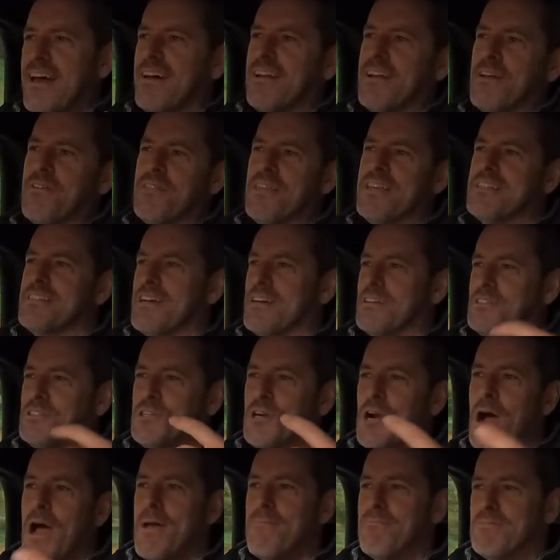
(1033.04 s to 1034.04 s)
I know, things like
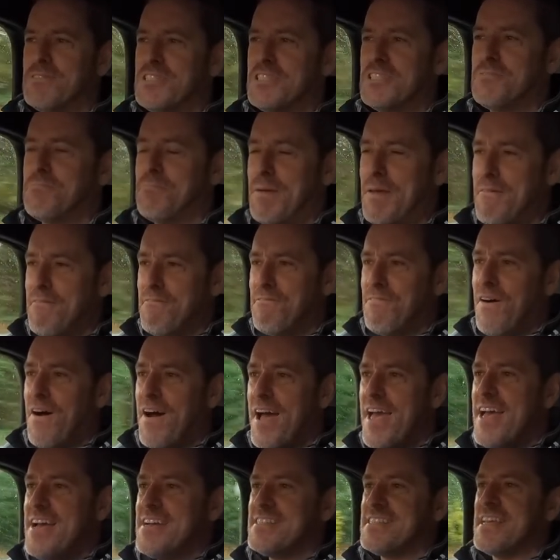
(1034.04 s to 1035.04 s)
Triumph
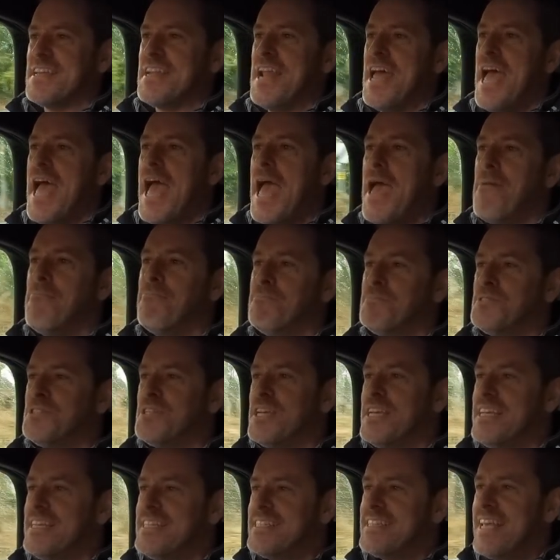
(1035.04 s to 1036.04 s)
Spitfires and
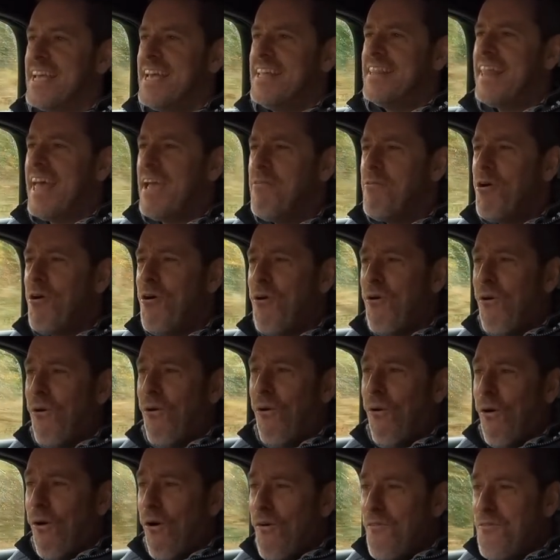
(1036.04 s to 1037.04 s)
MGs, they were
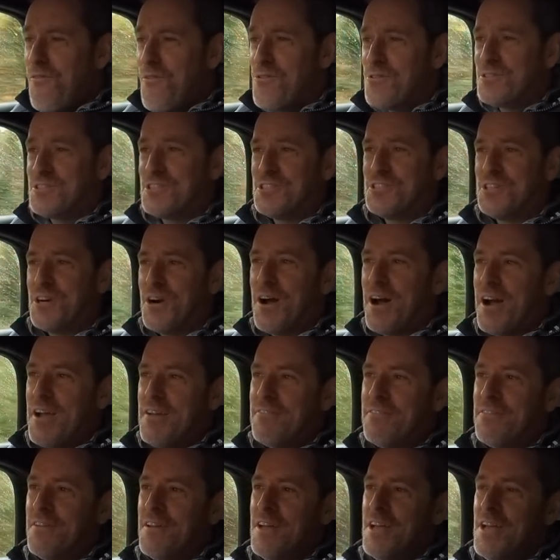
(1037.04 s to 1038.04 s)
awful to
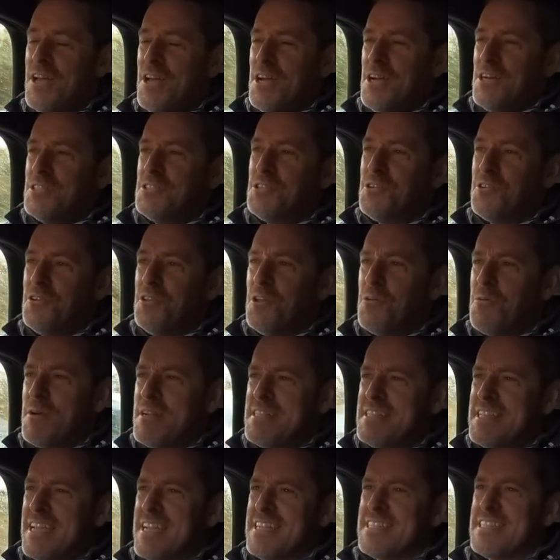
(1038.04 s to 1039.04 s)
drive during the
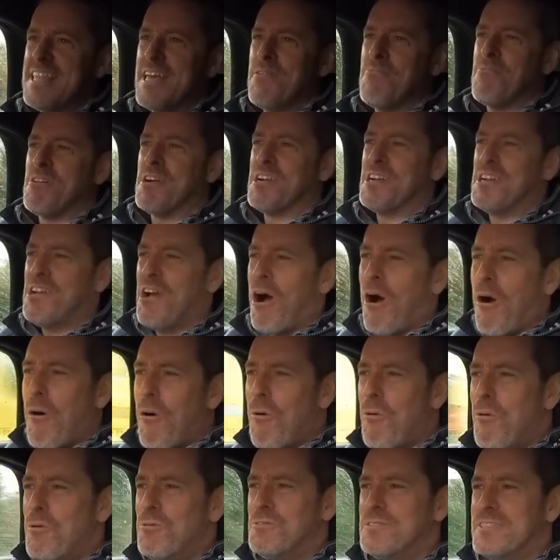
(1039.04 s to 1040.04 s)
winter because they were
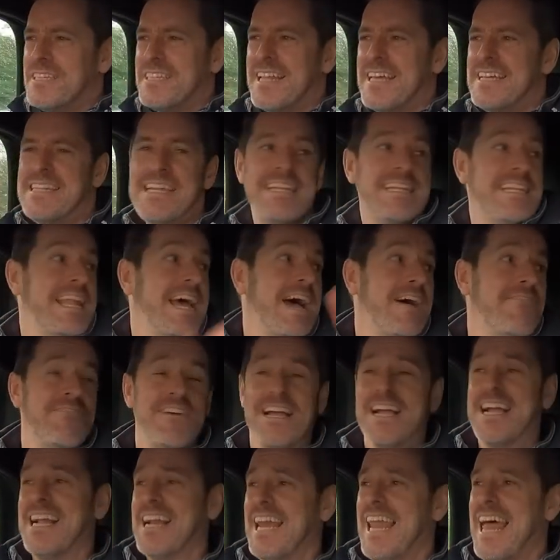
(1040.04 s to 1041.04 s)
cold and they didn't have
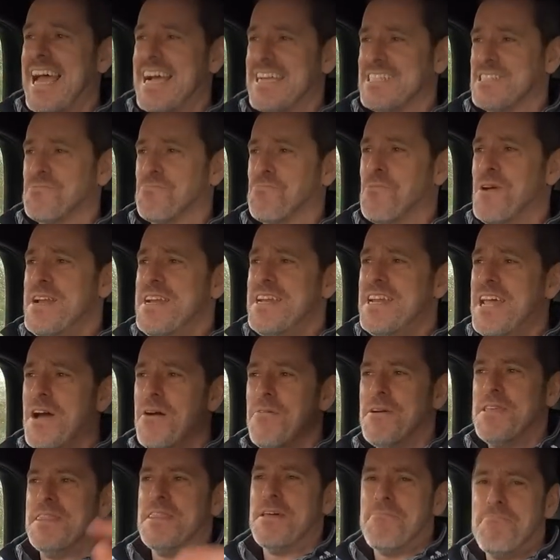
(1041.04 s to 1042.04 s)
a glass
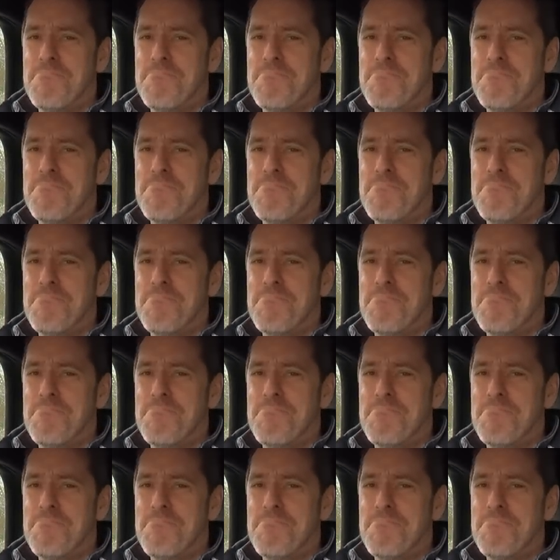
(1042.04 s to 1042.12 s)
window in the